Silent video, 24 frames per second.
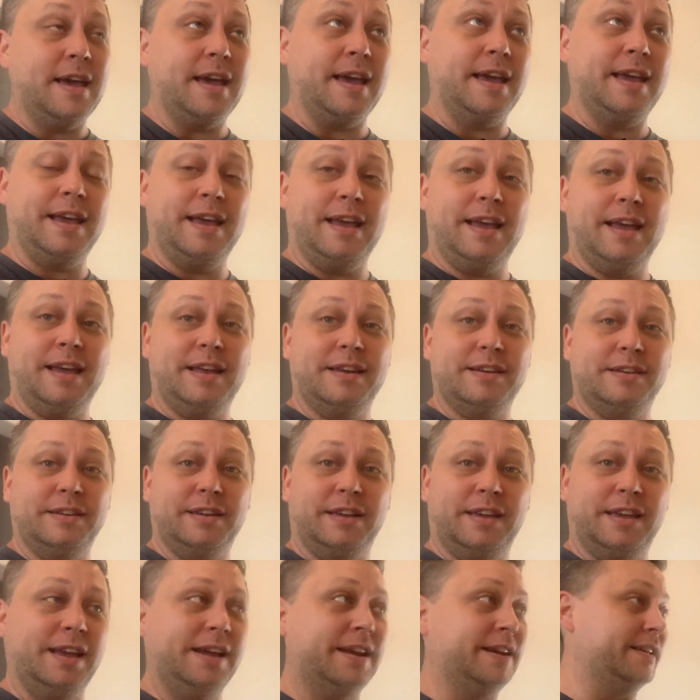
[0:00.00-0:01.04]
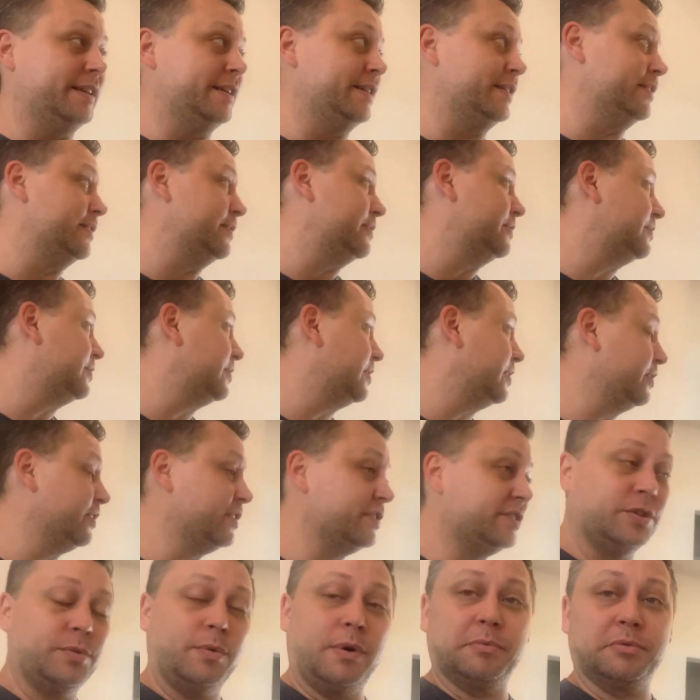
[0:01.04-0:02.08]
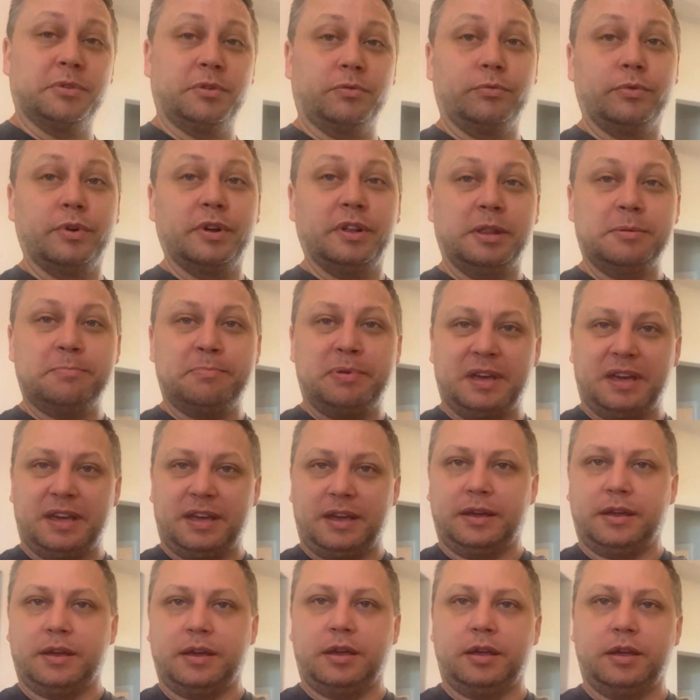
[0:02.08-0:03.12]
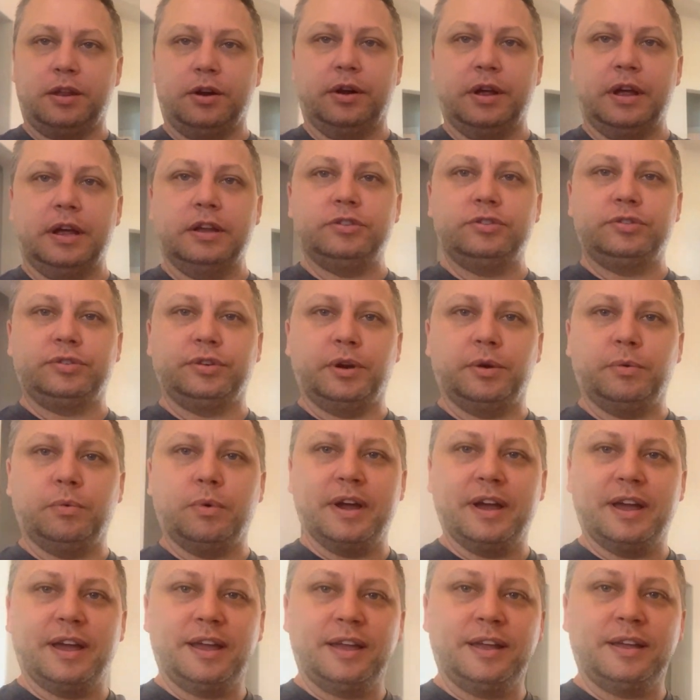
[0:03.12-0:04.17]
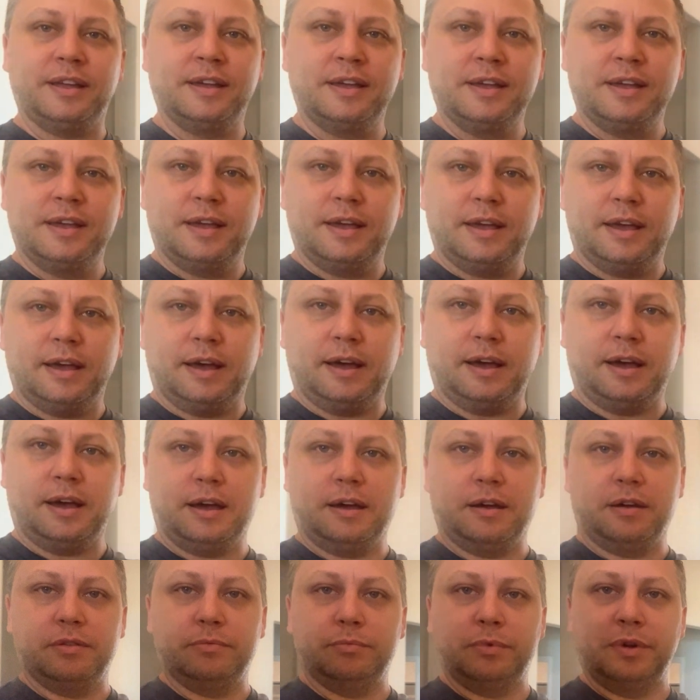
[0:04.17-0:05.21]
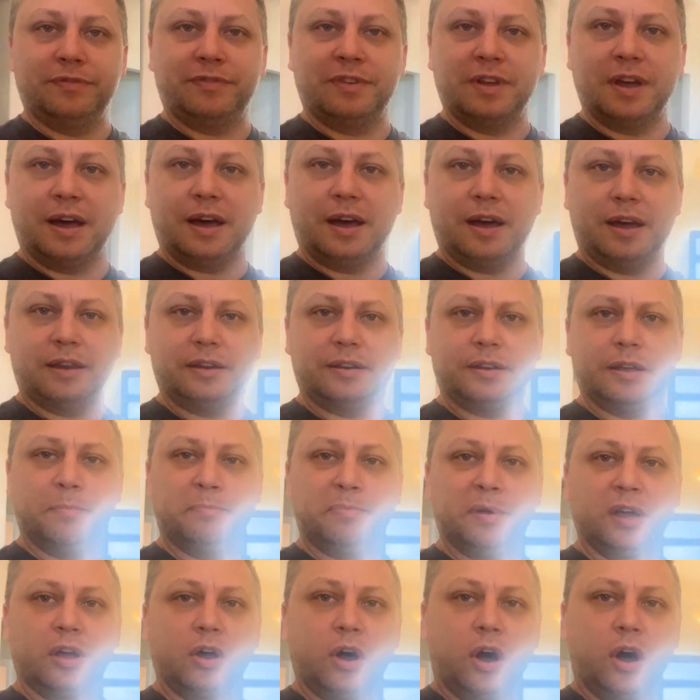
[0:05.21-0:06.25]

And it is, this is the one with the really big, you know, entryway. Uh, we've got a big